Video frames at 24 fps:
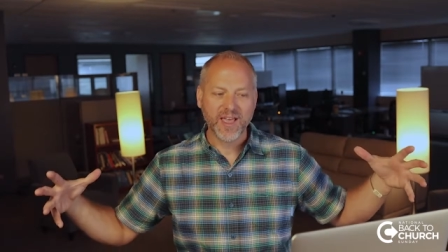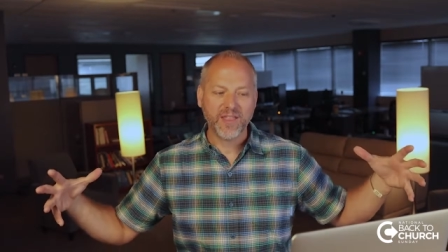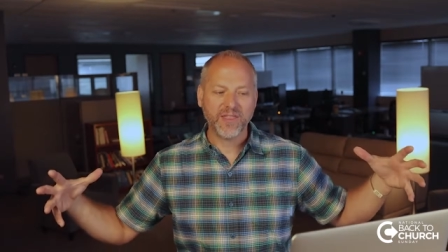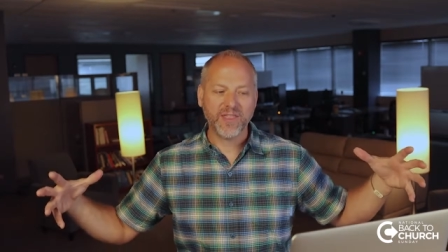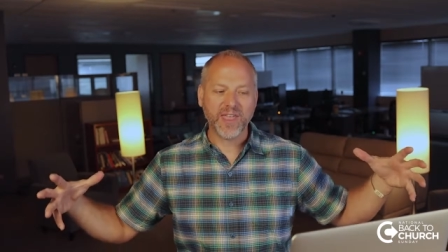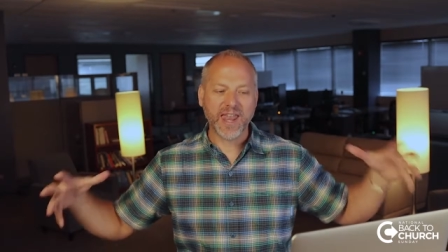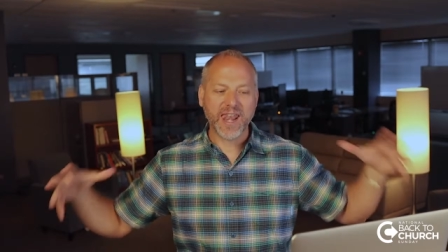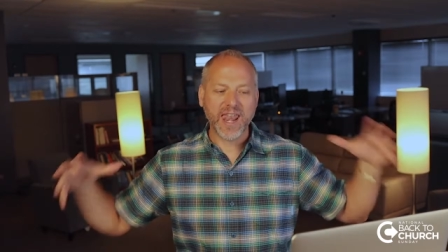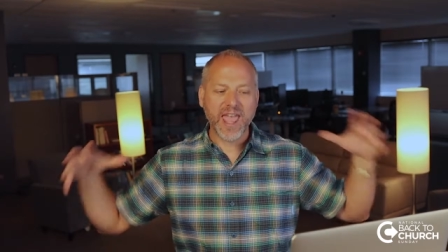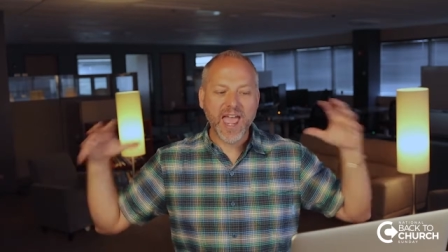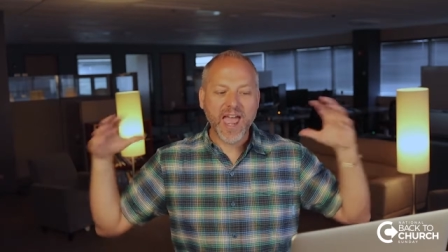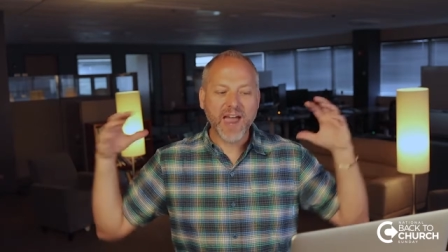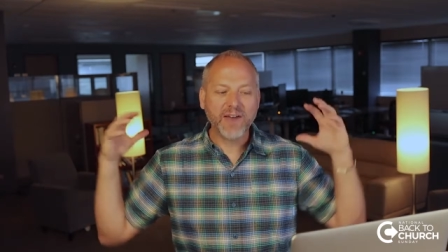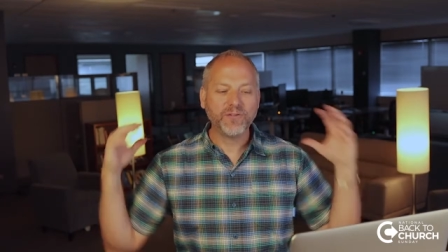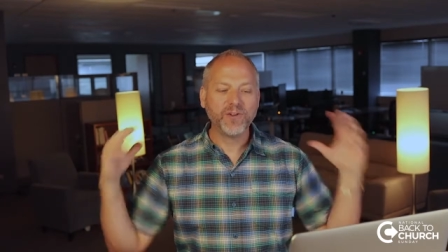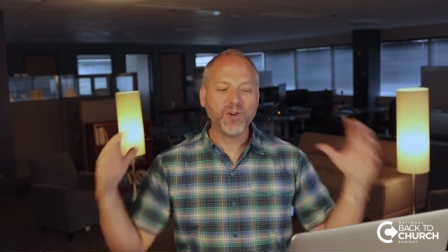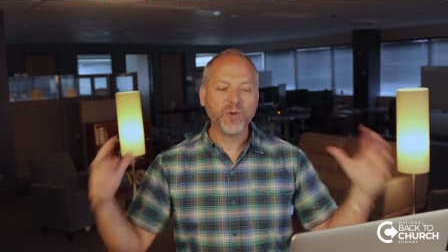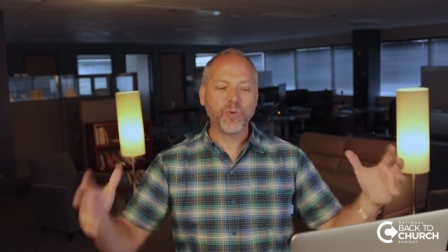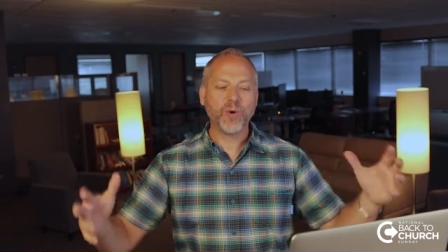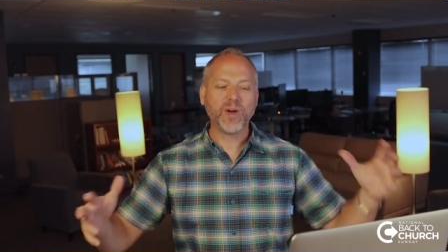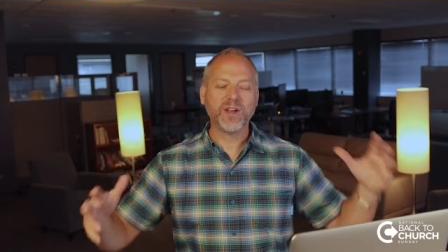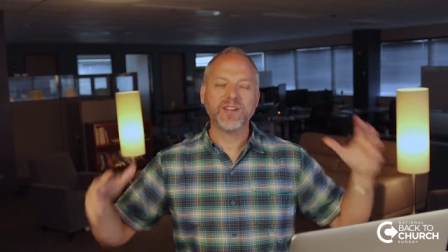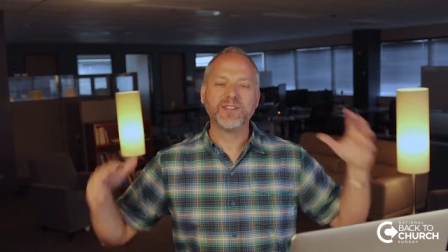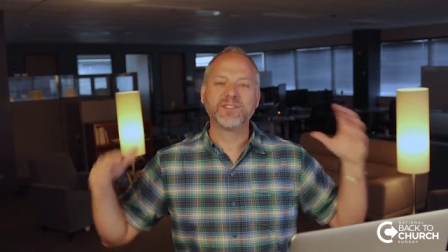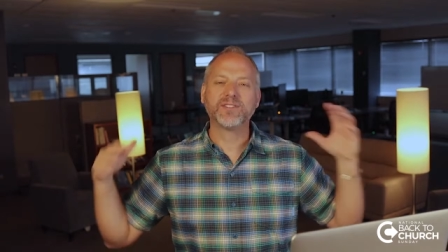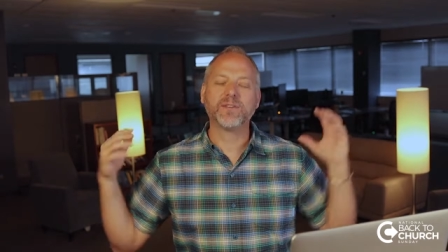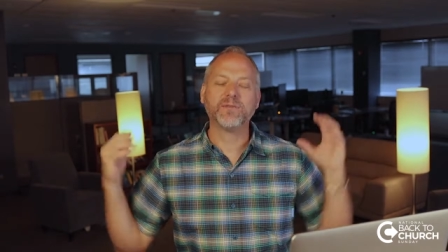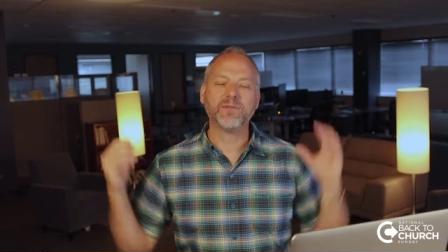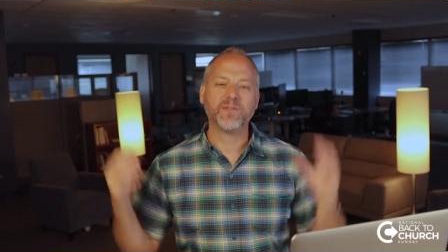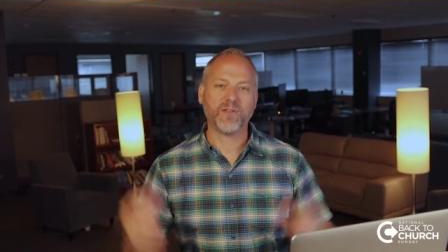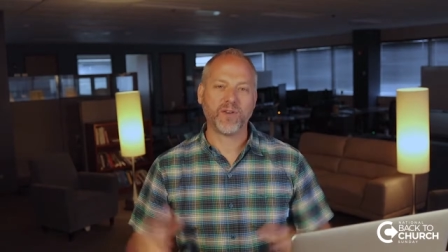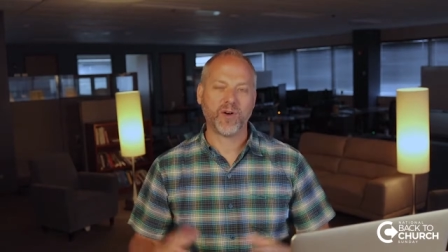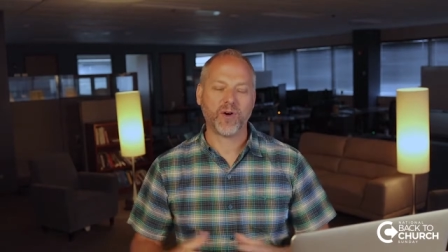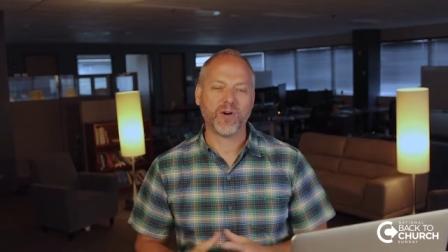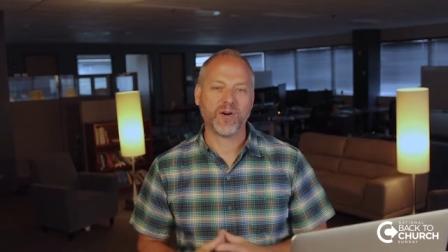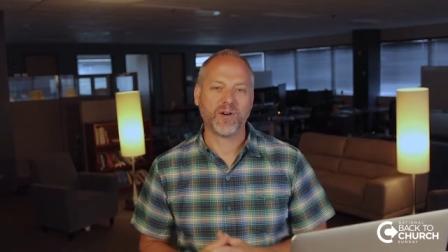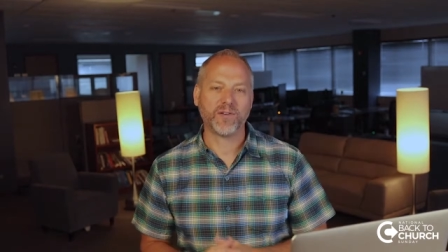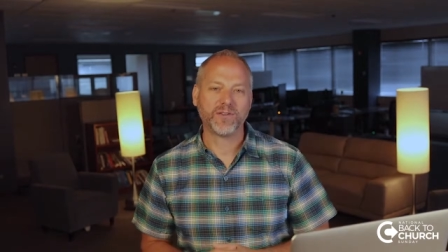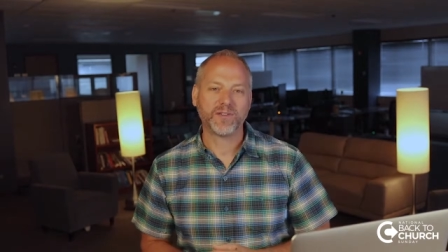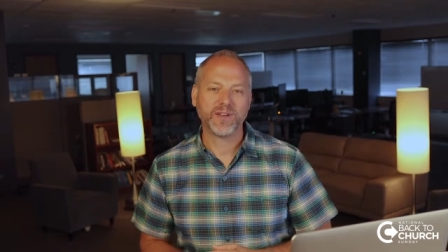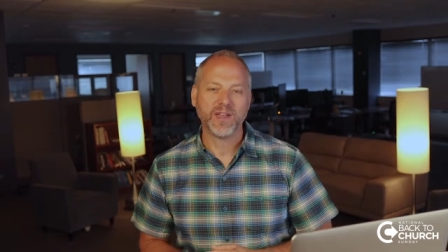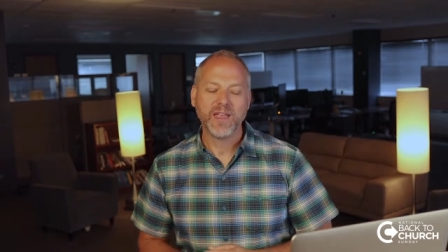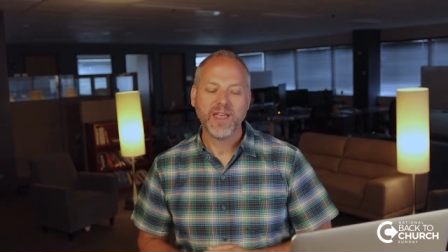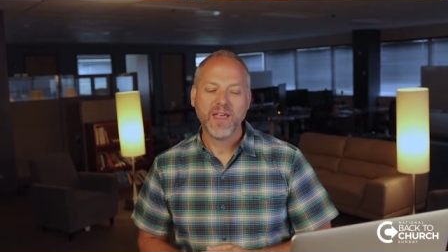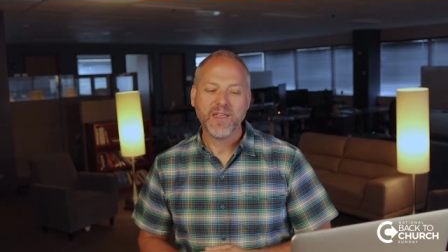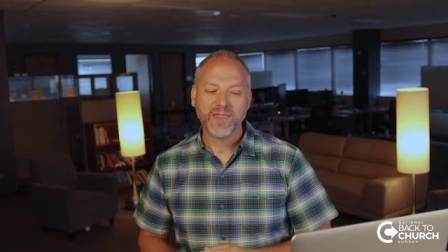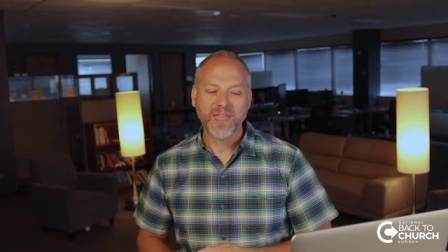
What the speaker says: that everyone is involved,